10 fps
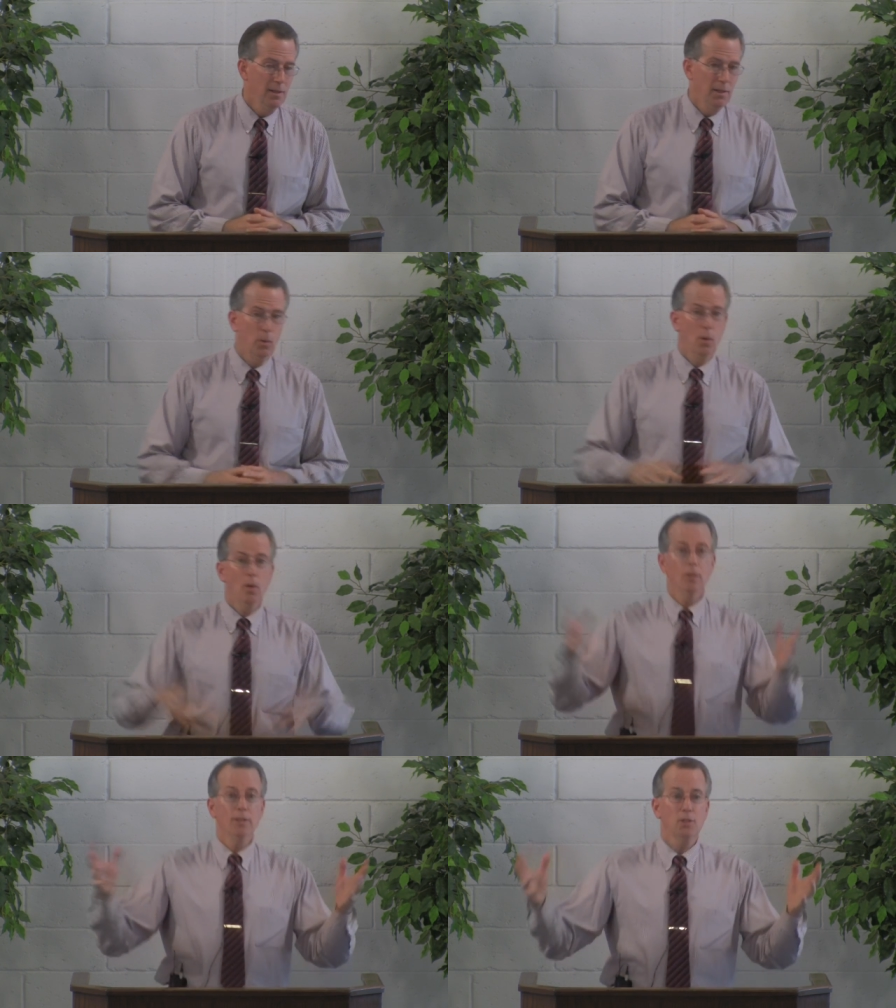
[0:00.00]
They were
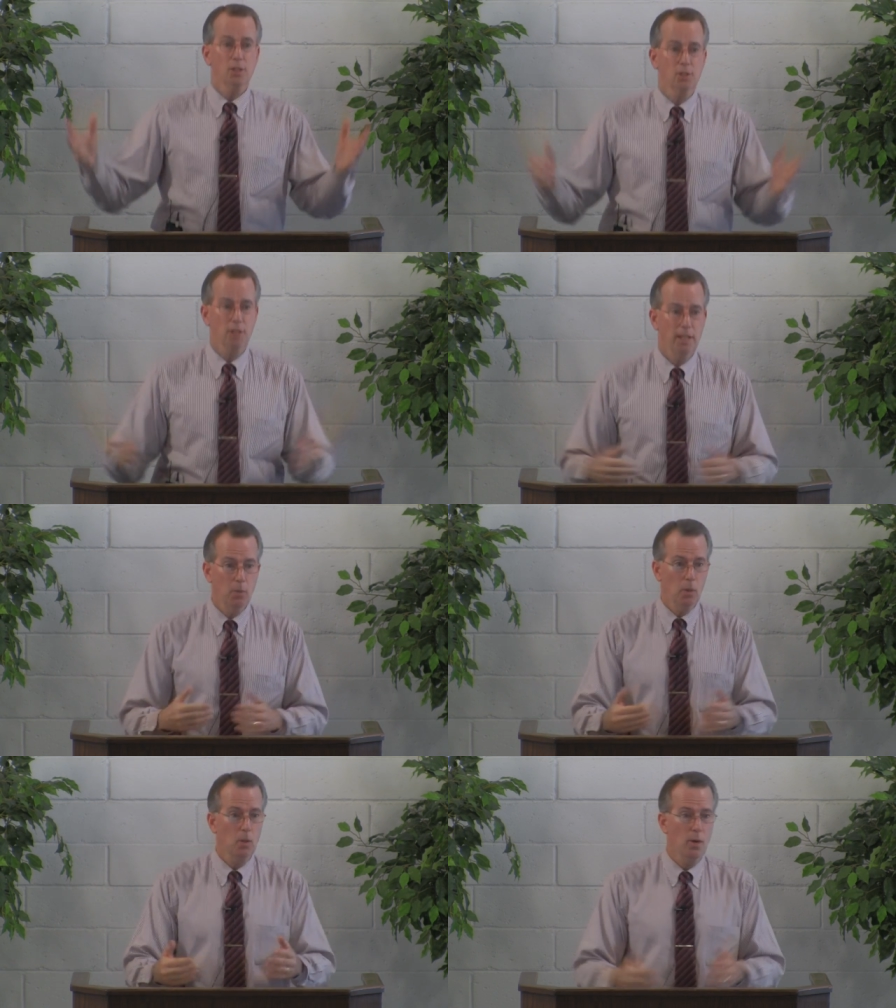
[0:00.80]
all insisting they
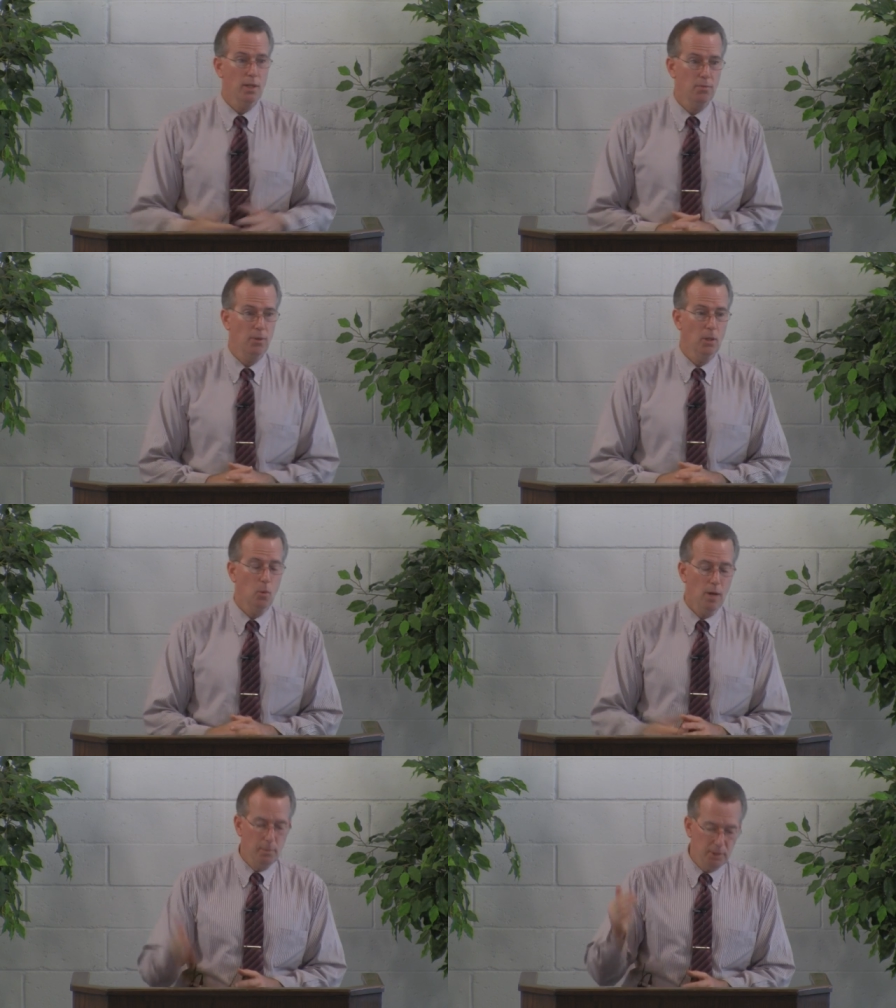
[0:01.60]
weren't going to fall
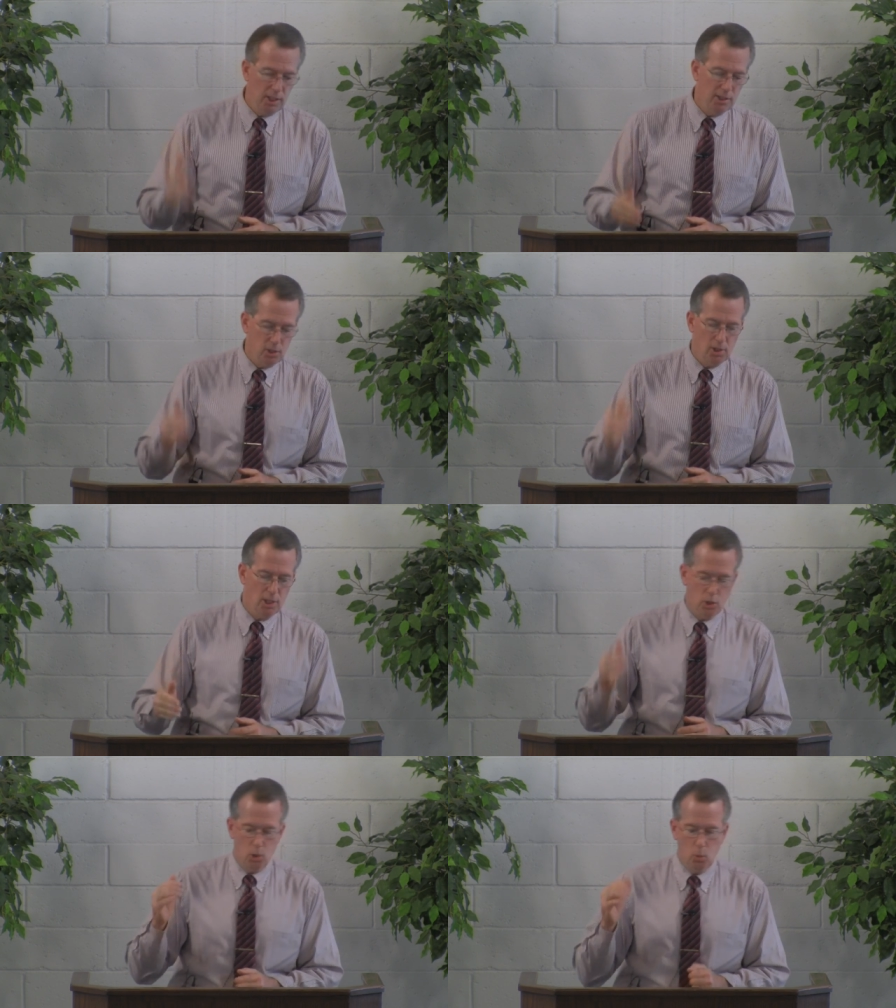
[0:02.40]
away, but Jesus
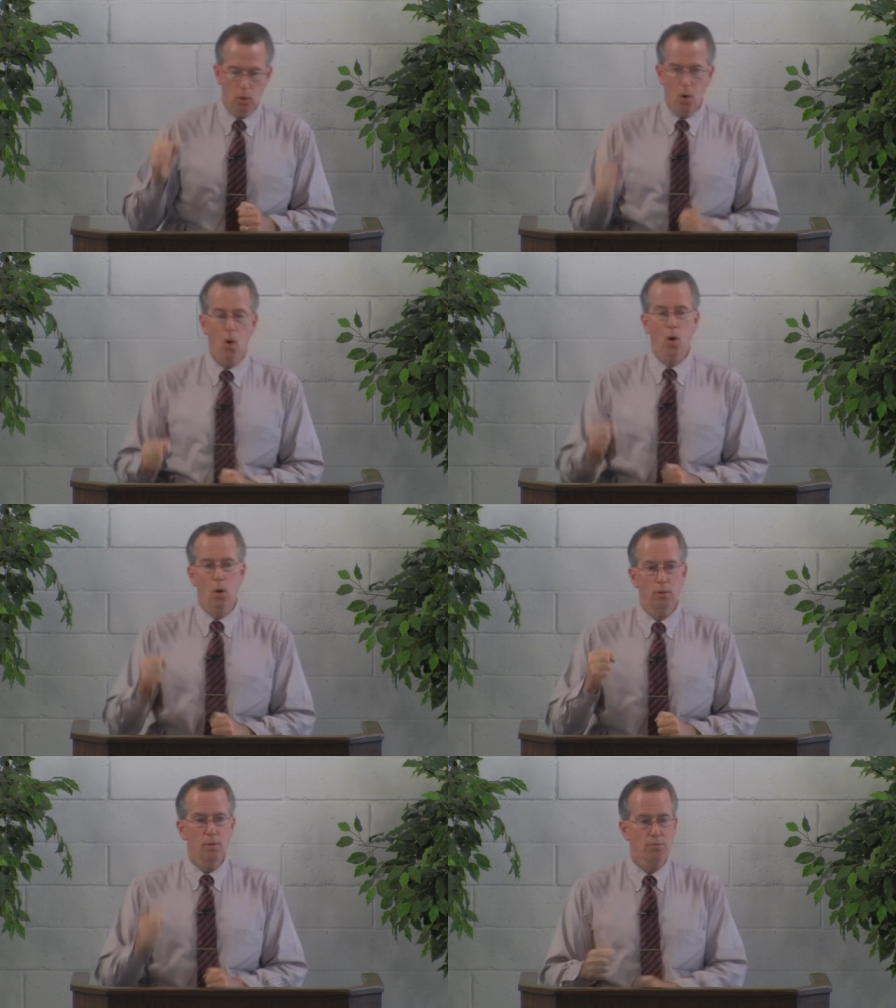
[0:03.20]
says, "You will
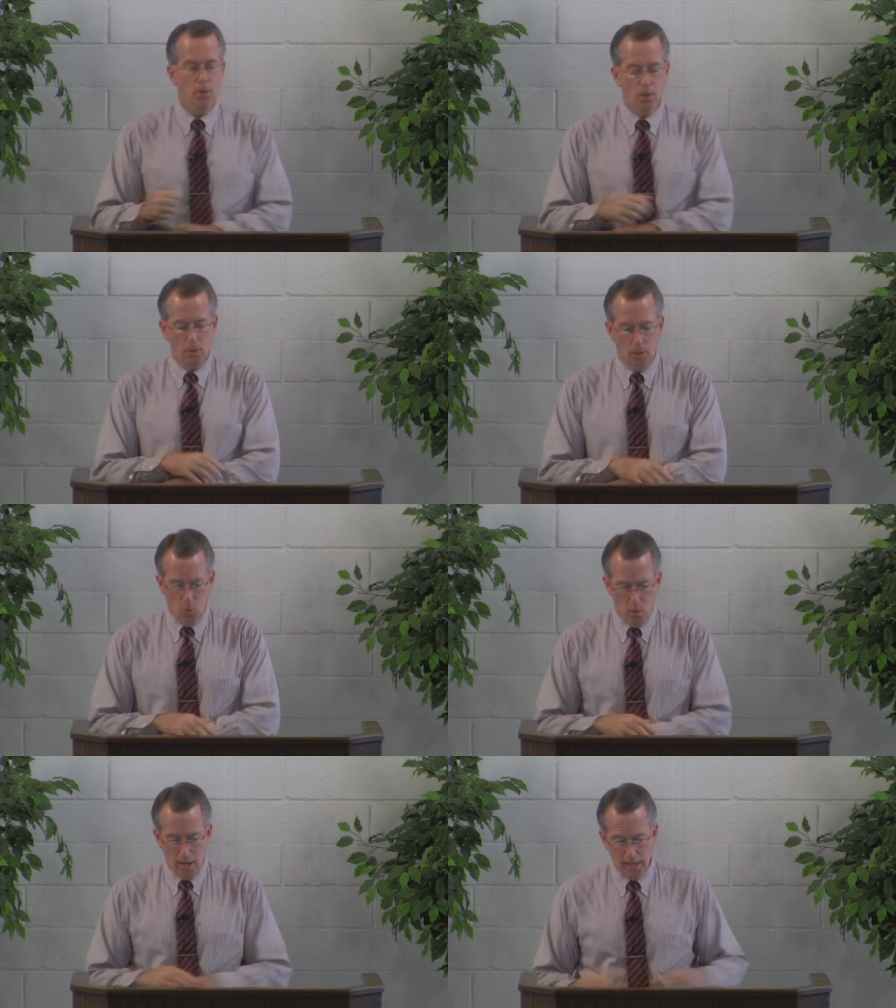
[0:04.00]
all fall
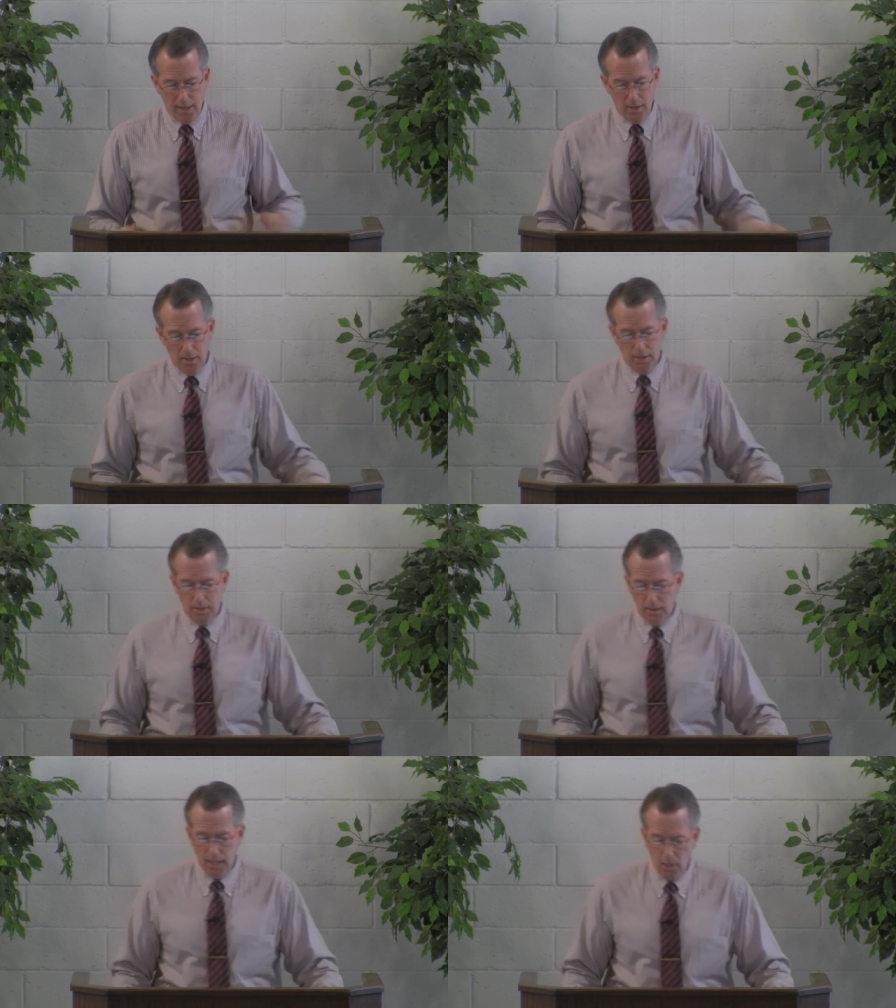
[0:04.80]
away on
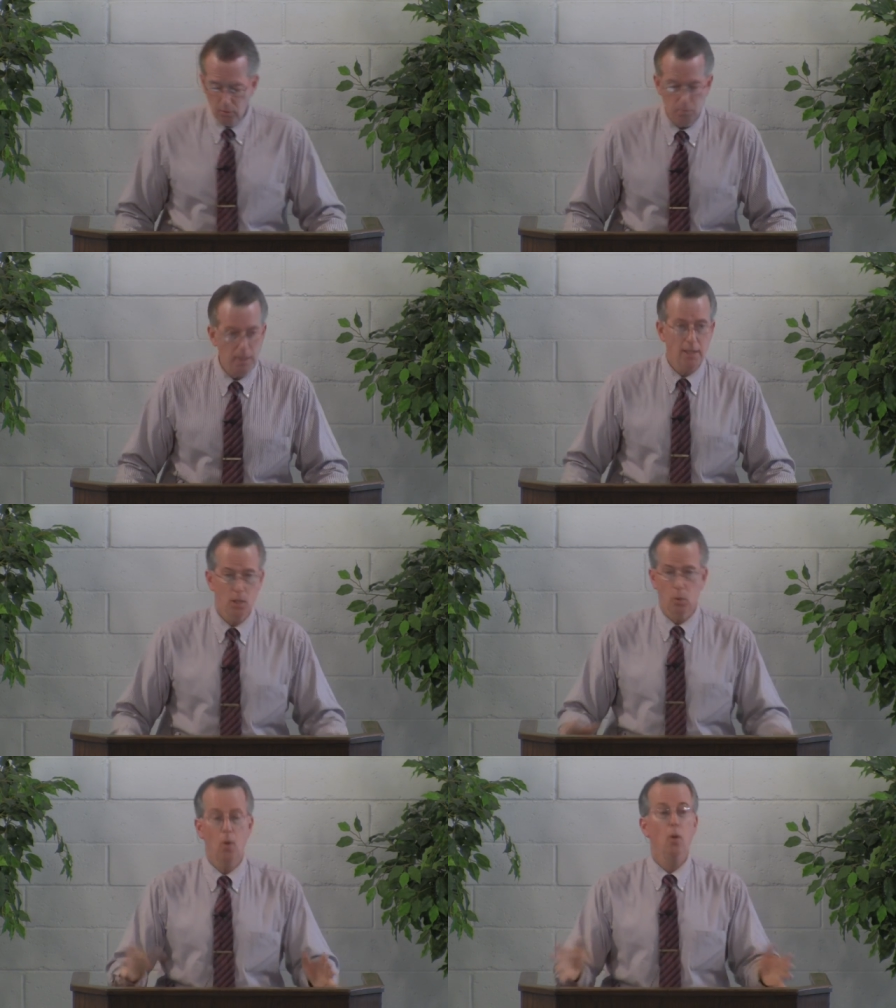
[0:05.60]
account of me.
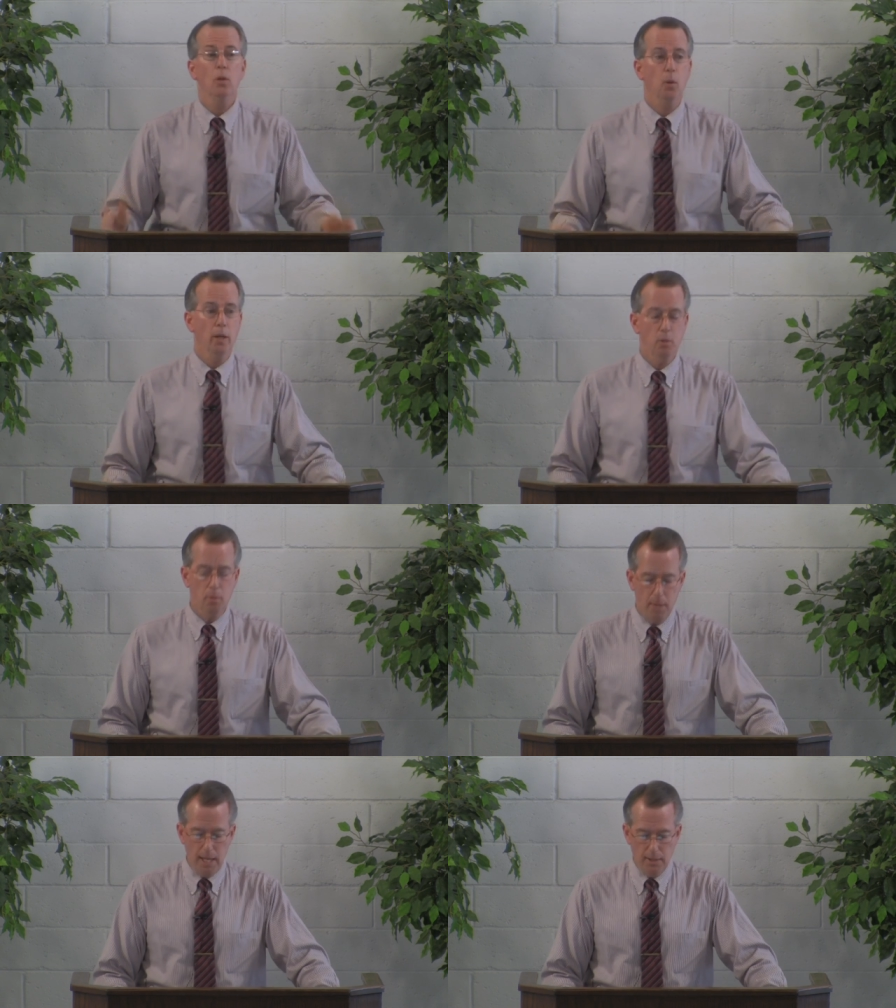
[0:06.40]
You're all going to
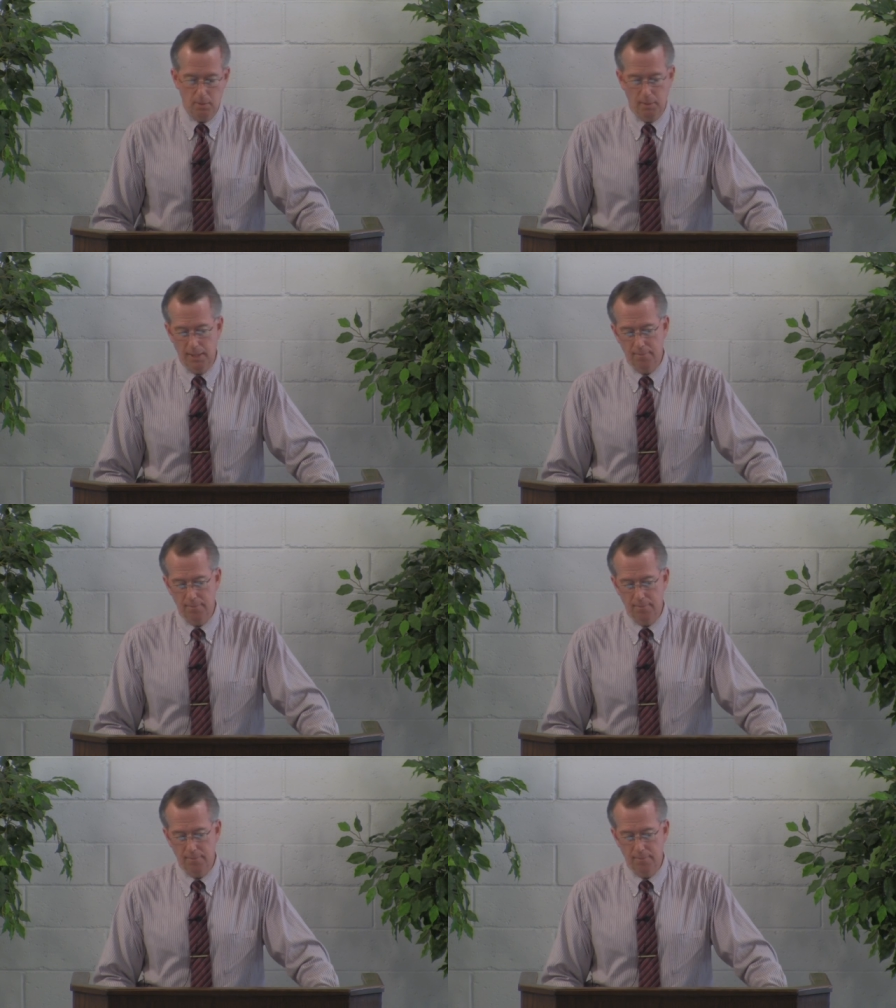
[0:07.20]
abandon me."